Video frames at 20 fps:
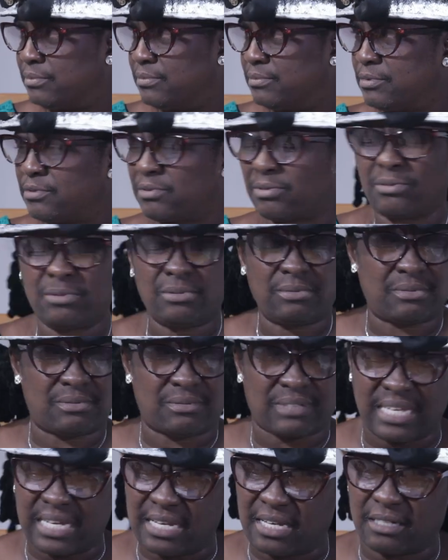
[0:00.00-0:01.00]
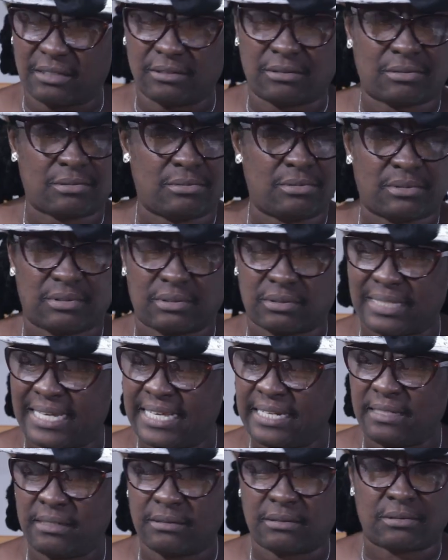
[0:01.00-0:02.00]
Through thick, through
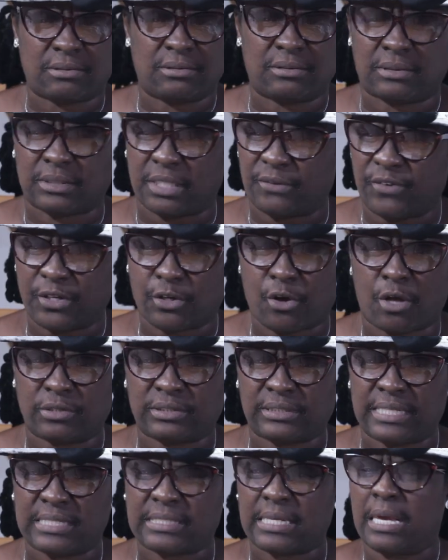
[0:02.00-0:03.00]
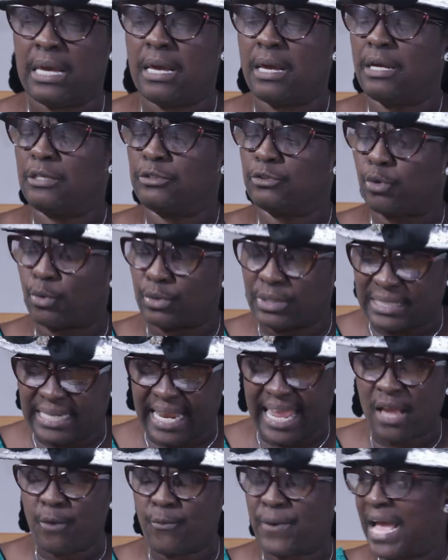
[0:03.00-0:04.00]
thin, through difficulties.
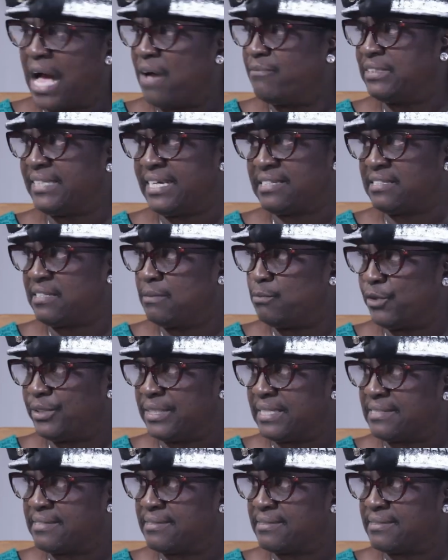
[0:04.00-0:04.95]
Today we have testimonies.